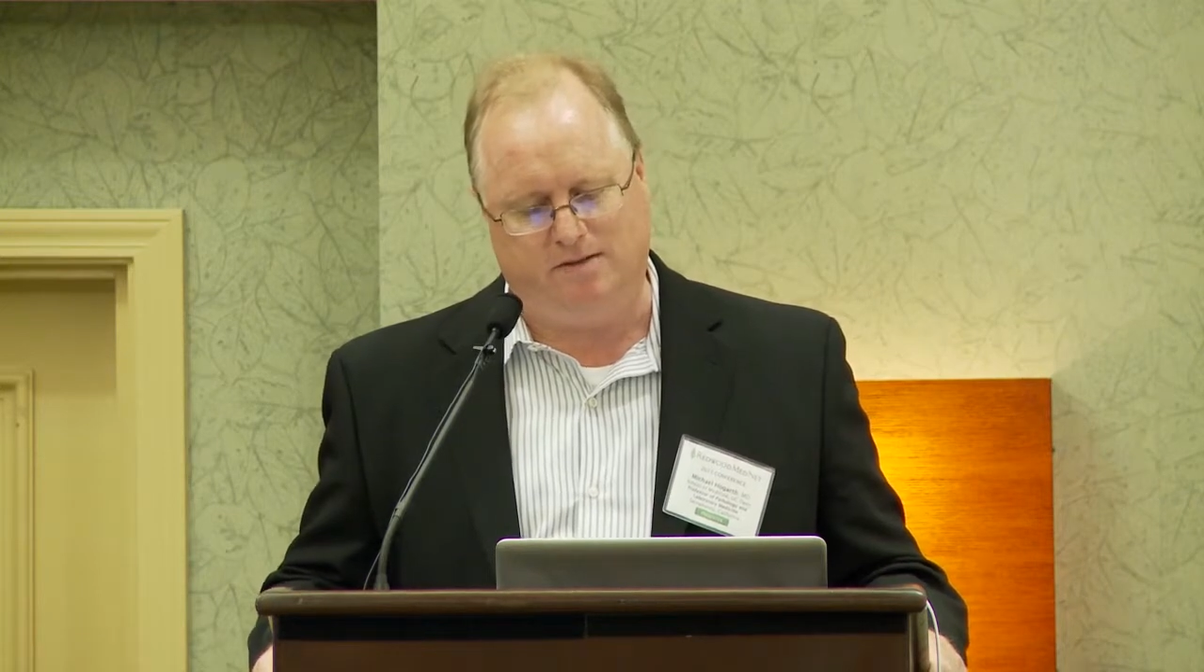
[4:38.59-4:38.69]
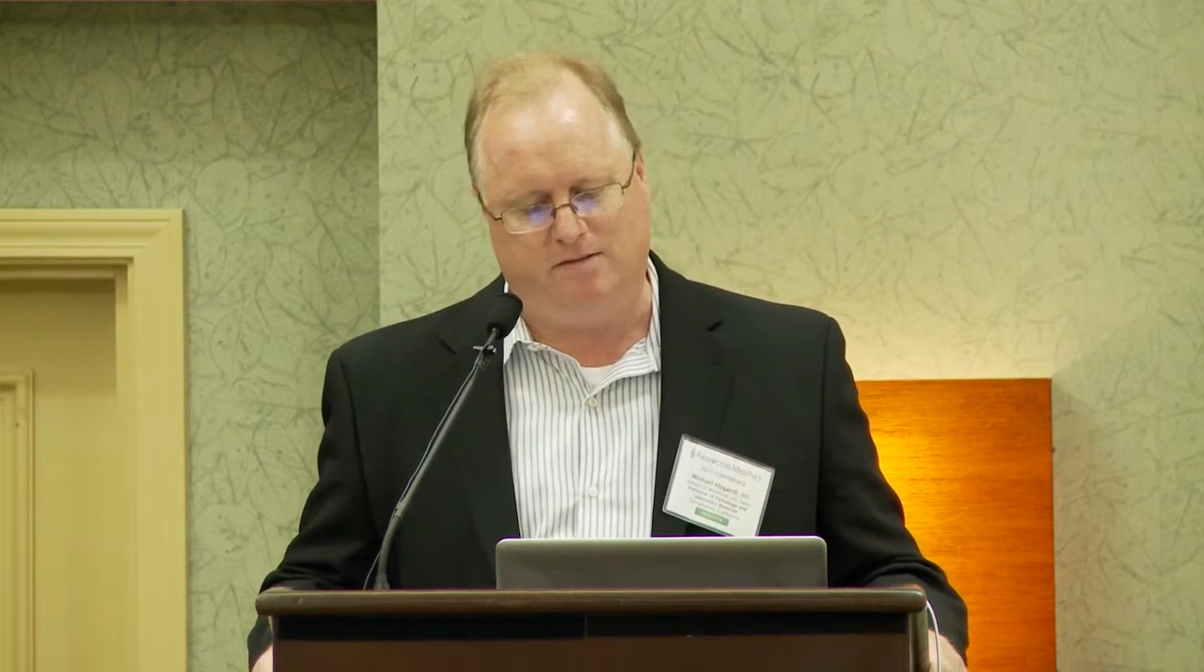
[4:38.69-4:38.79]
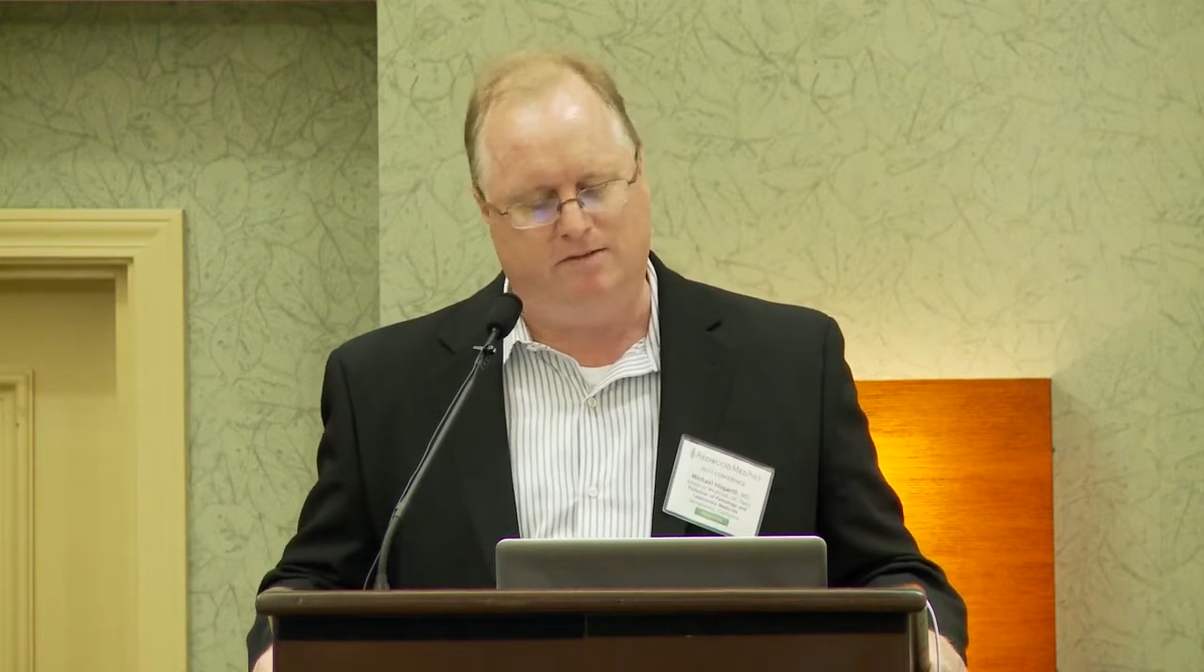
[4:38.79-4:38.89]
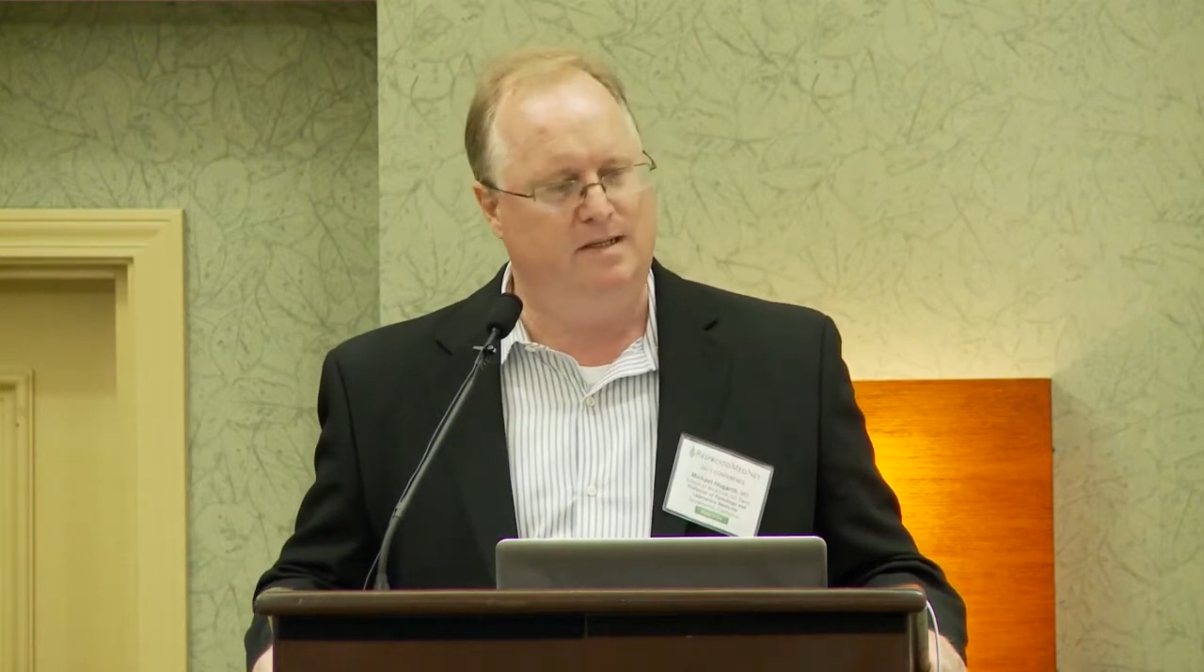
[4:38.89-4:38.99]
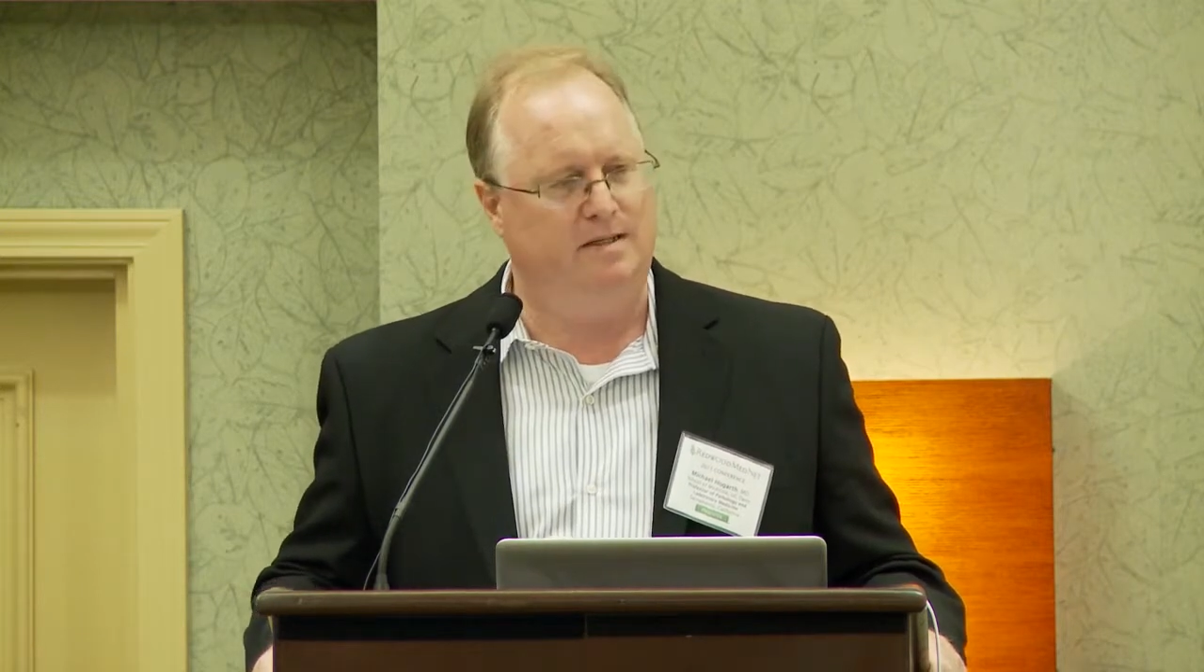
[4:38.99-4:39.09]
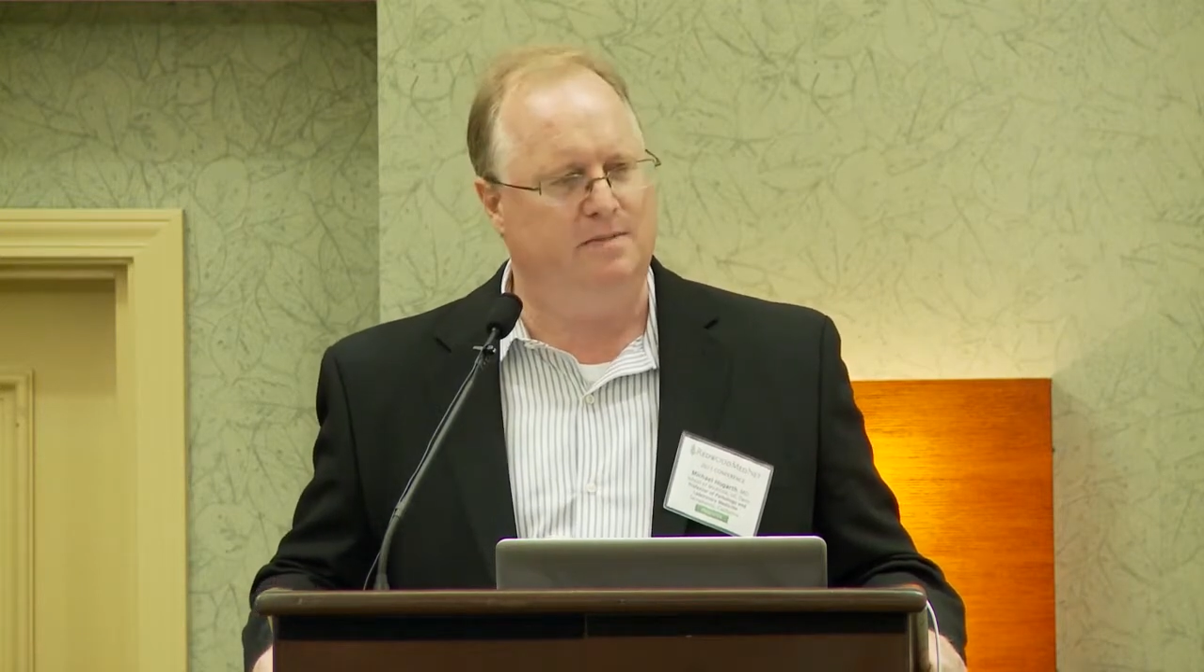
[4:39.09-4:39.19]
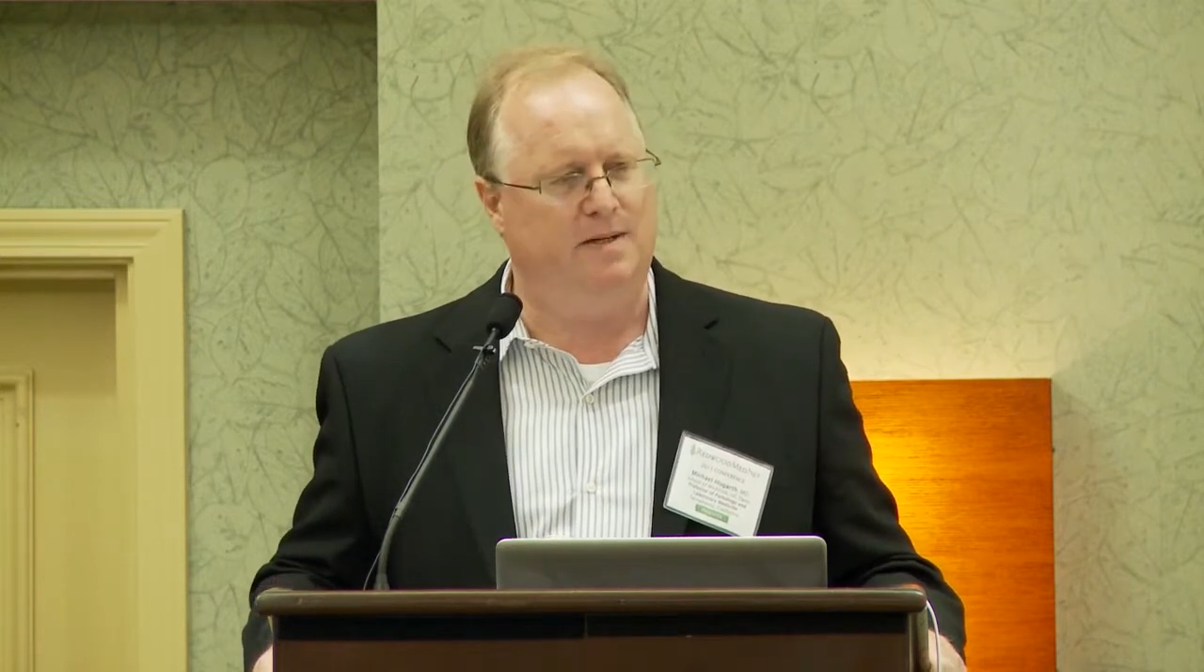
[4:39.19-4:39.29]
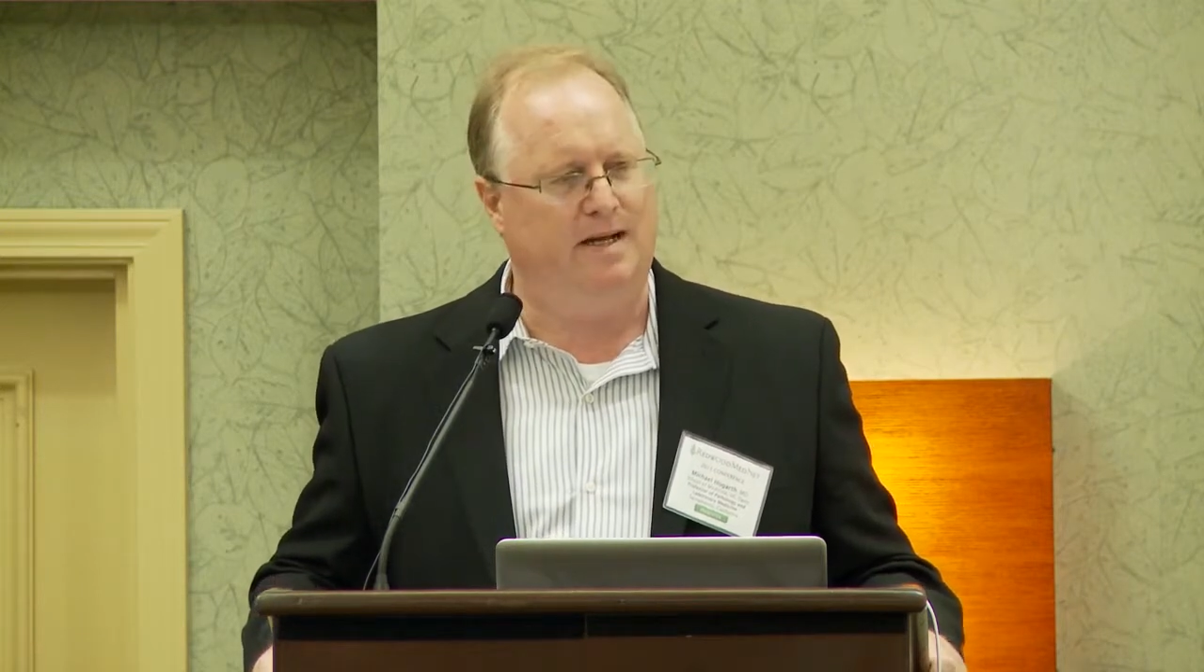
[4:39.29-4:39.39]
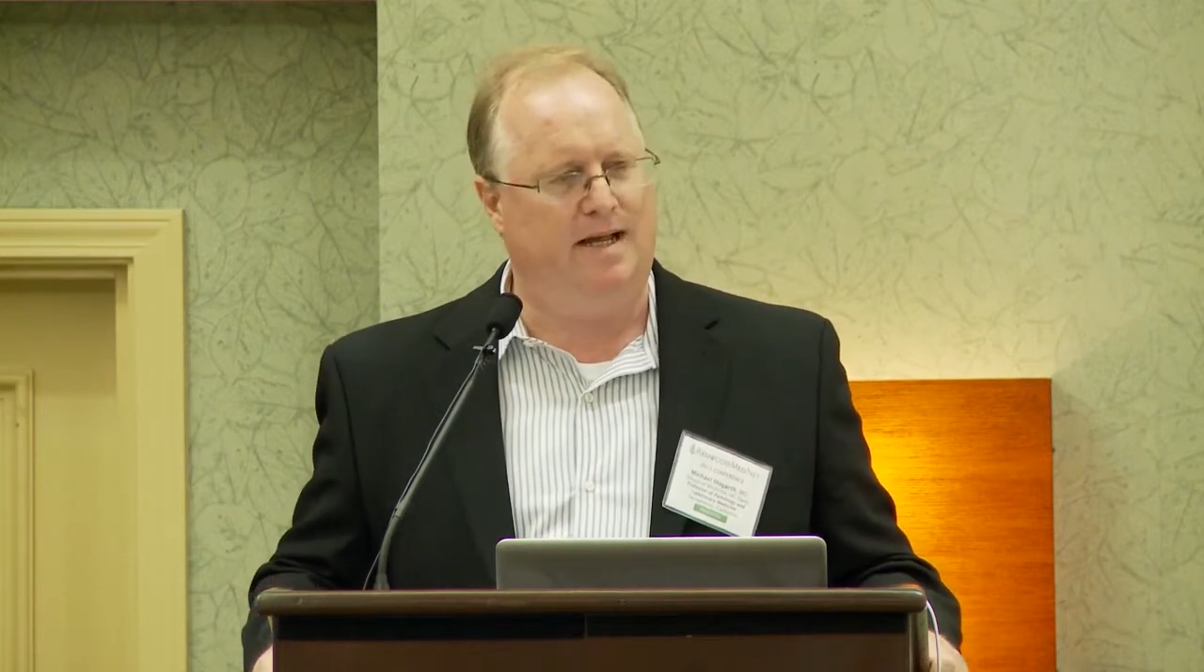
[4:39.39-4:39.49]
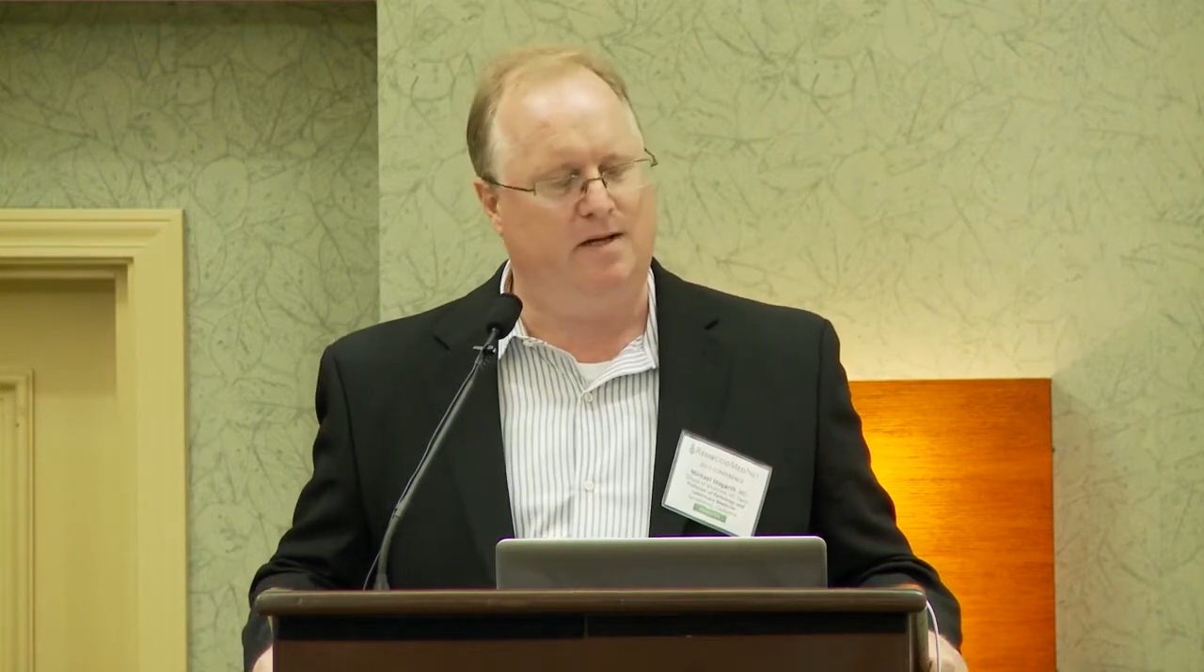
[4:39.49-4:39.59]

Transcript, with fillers: So it's about